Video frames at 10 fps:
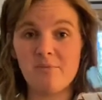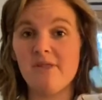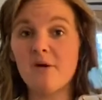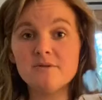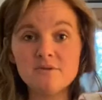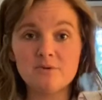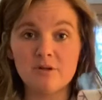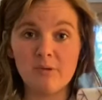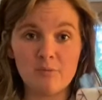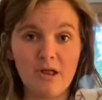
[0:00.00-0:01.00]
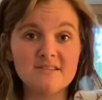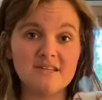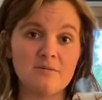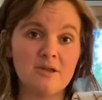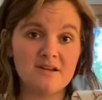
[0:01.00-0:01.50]
And that was a really big
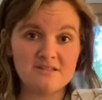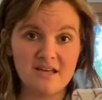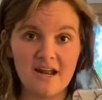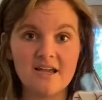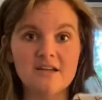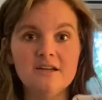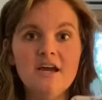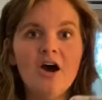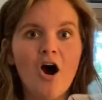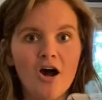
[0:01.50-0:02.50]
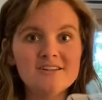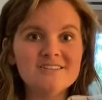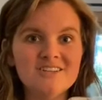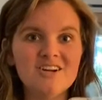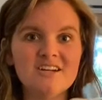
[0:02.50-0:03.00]
blessing because then I could
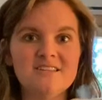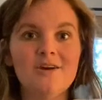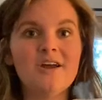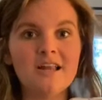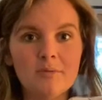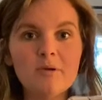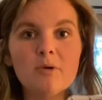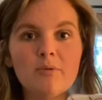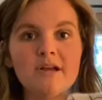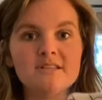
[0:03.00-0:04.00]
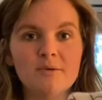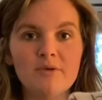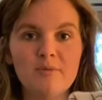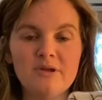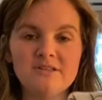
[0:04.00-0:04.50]
honestly look and say, okay, let me replace some of
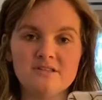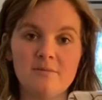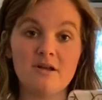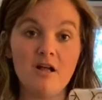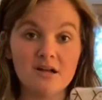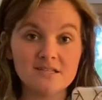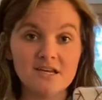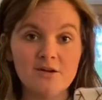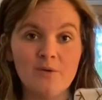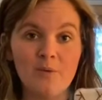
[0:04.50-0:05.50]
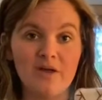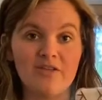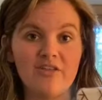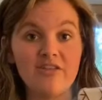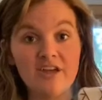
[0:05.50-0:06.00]
the pieces in my closet
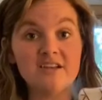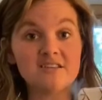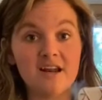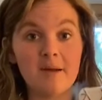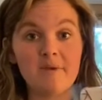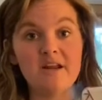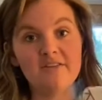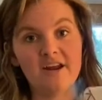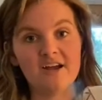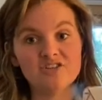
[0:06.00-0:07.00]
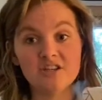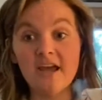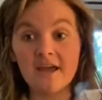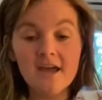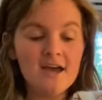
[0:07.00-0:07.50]
with things that I'm getting that I actually
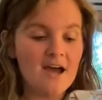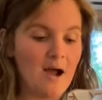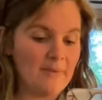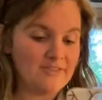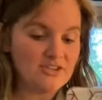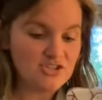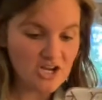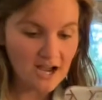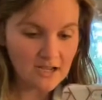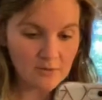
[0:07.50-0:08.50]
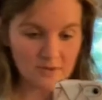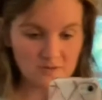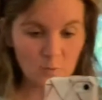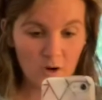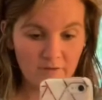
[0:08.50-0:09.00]
like this jacket
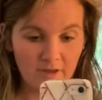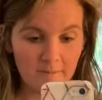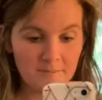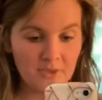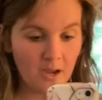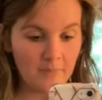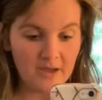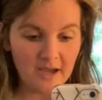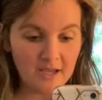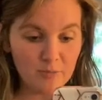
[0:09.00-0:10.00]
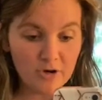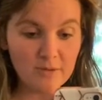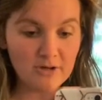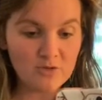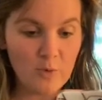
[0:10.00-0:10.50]
was one of them that I can pretty
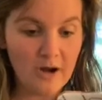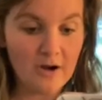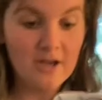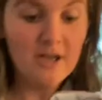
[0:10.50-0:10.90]
much wear